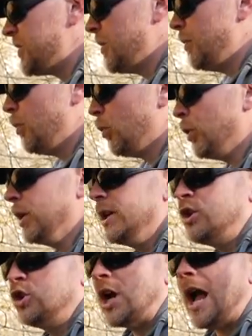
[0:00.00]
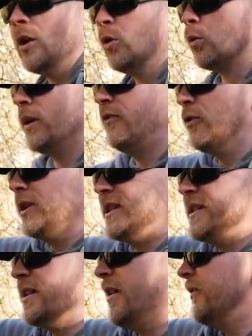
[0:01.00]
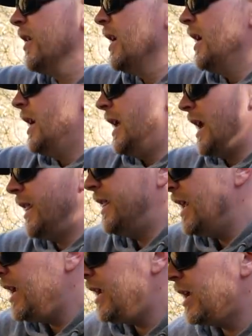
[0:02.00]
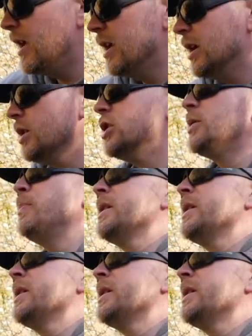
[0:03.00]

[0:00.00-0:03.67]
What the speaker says: some really shallow riffly stuff. And I think just